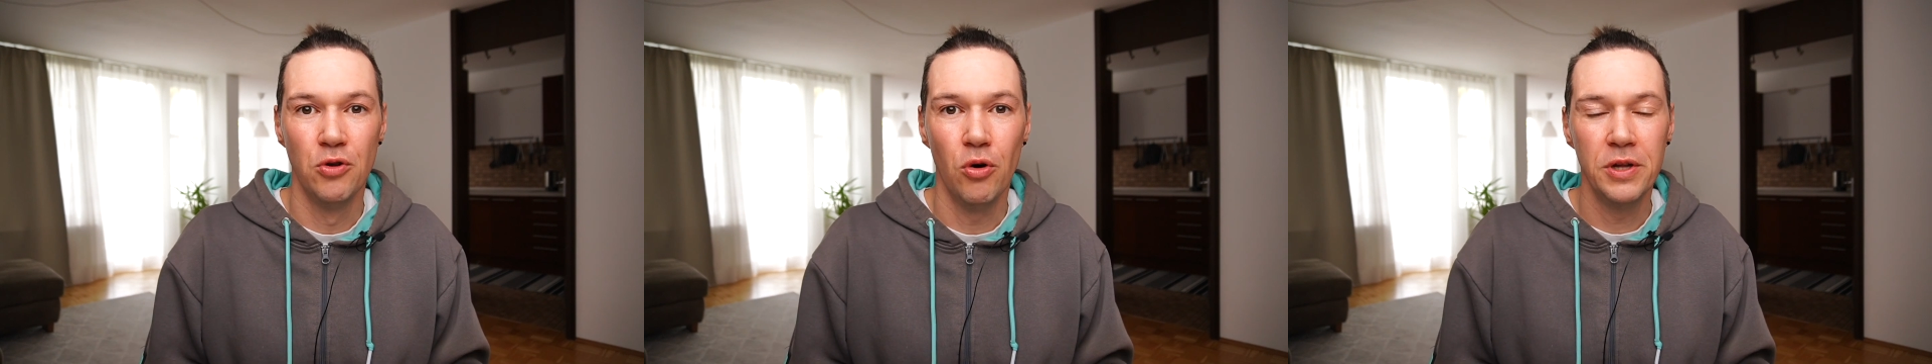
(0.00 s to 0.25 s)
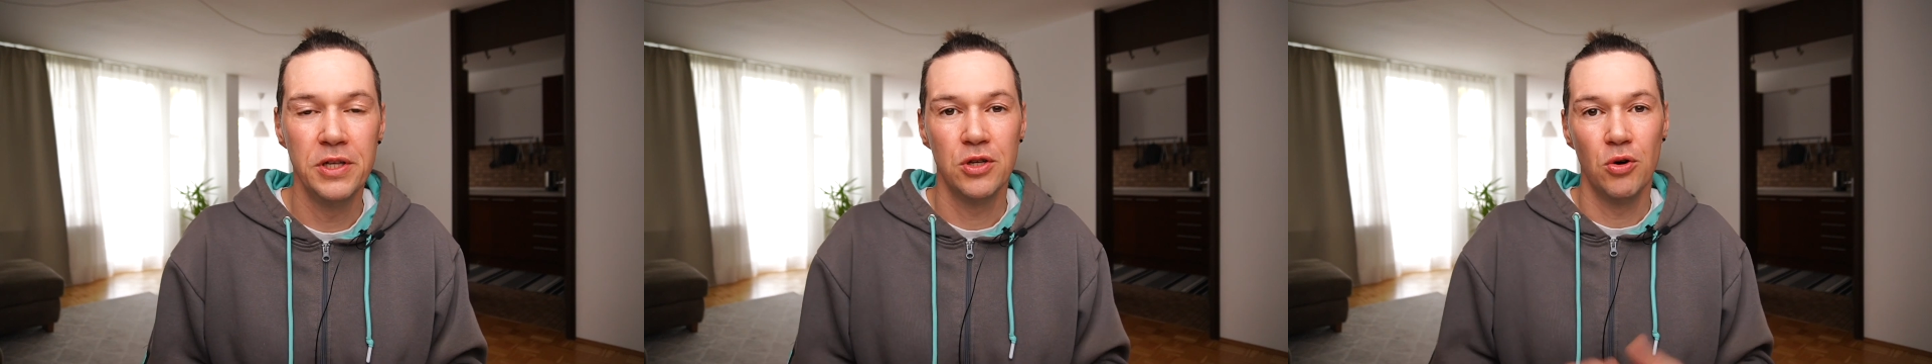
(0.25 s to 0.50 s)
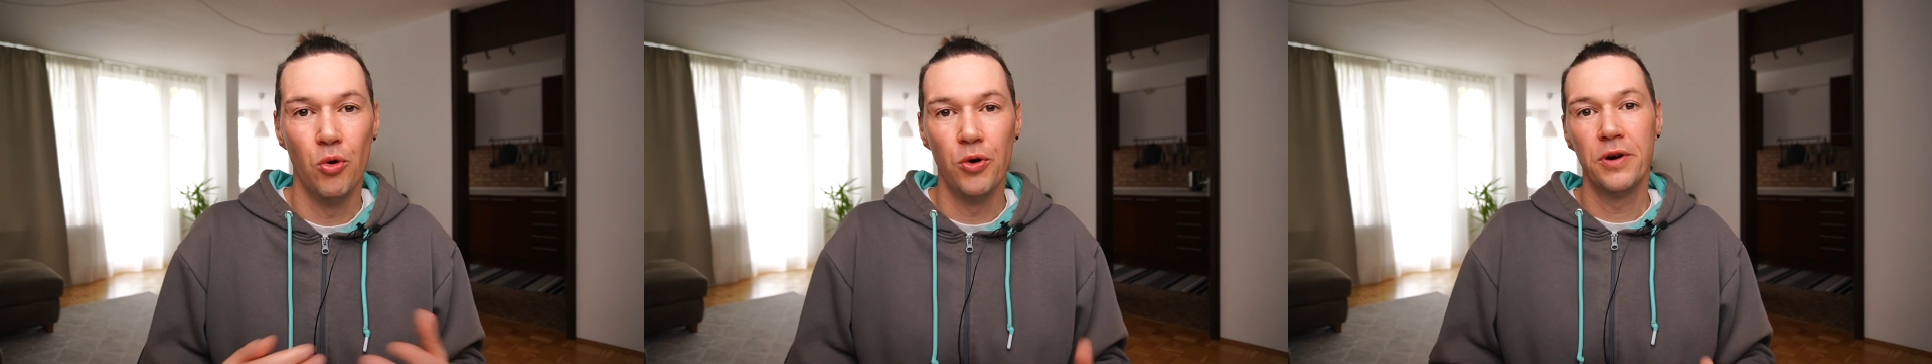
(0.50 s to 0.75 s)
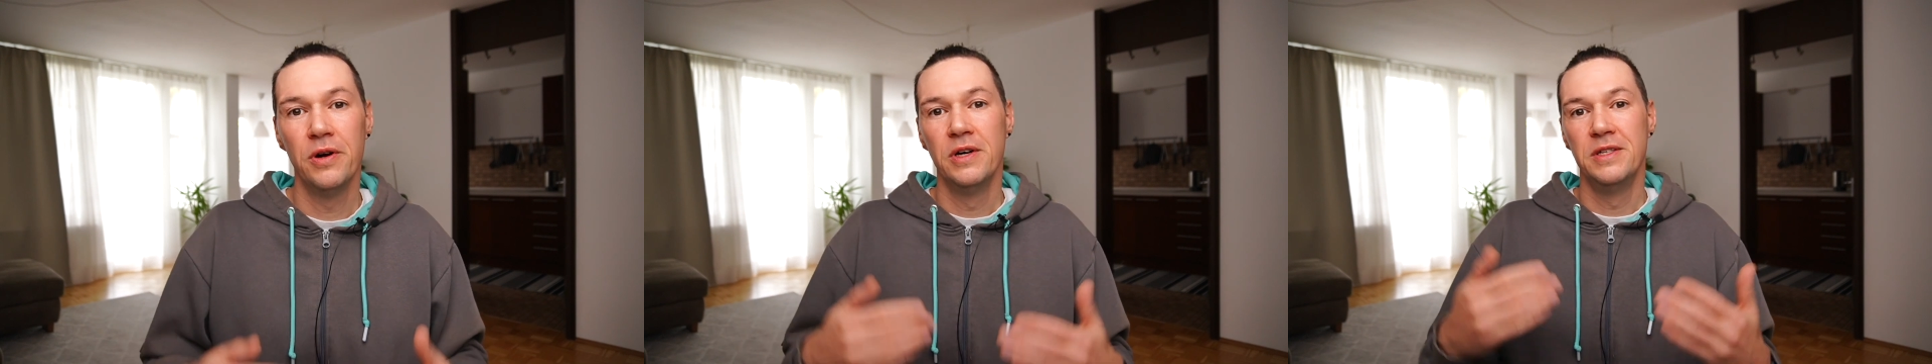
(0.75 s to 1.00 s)
knowledge
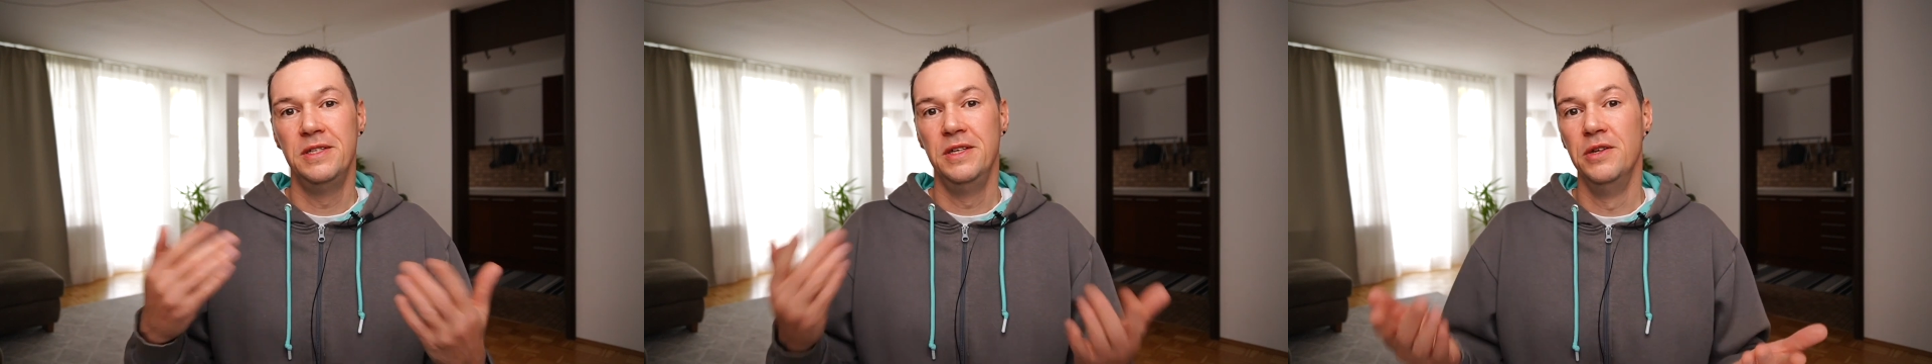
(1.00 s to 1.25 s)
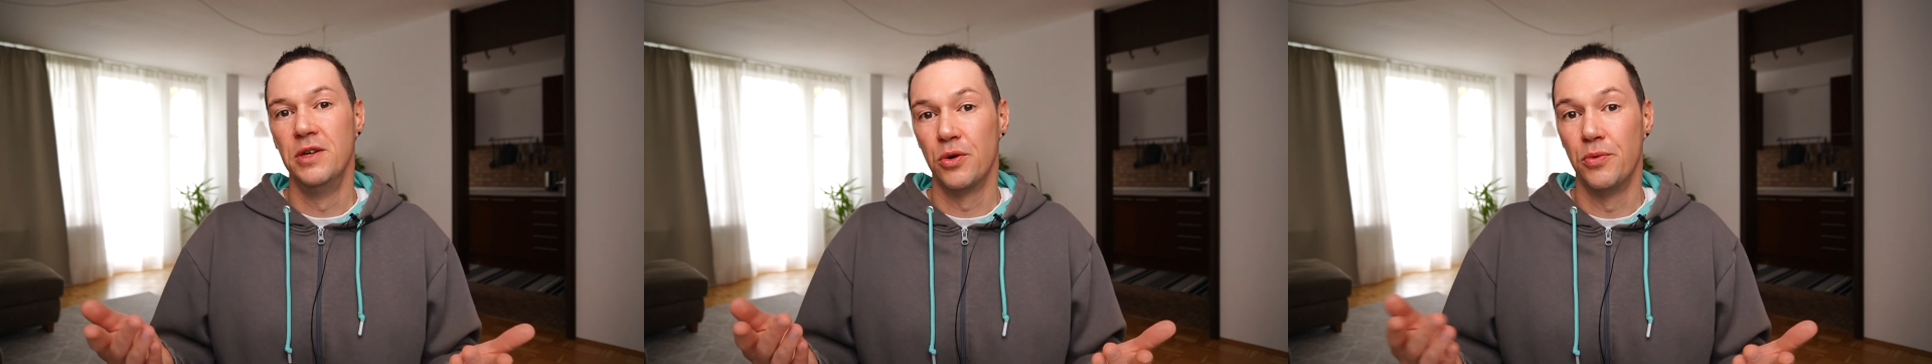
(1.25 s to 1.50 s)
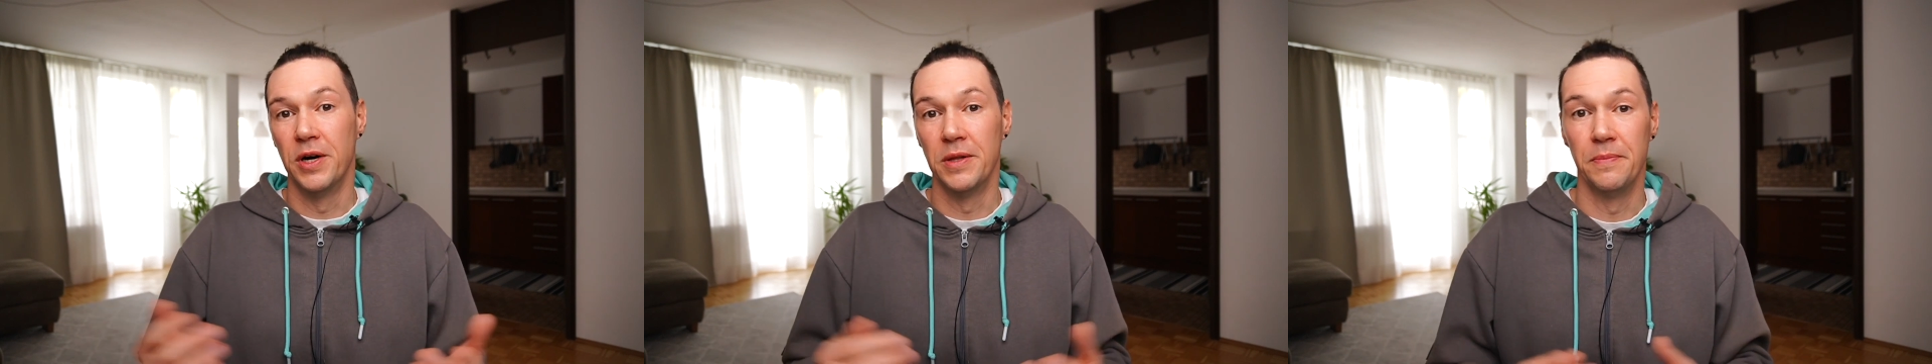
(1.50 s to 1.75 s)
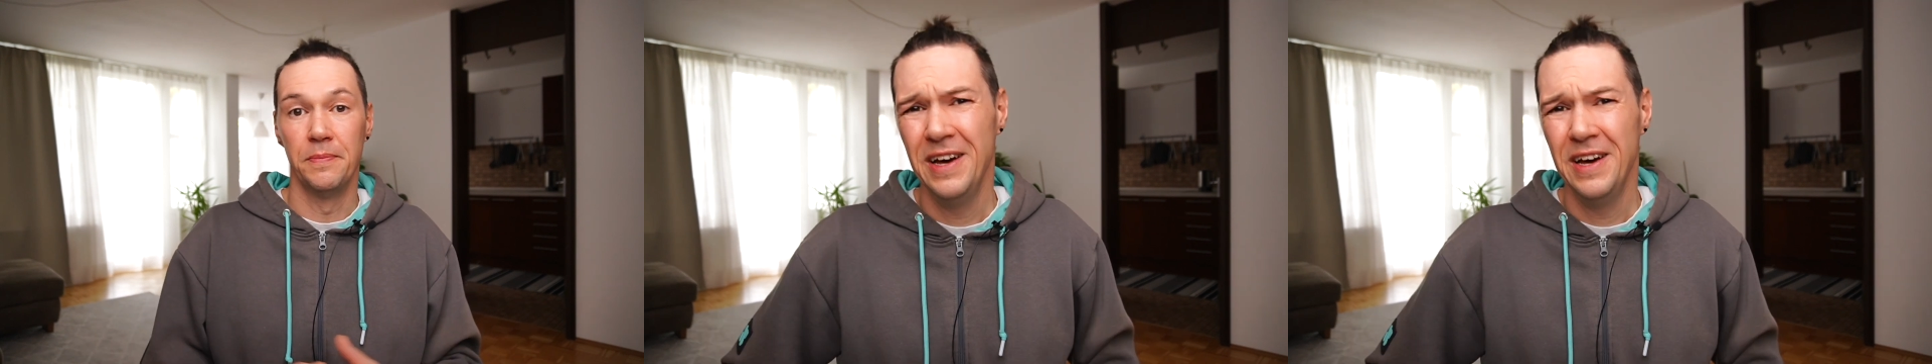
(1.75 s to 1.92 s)
or senior one.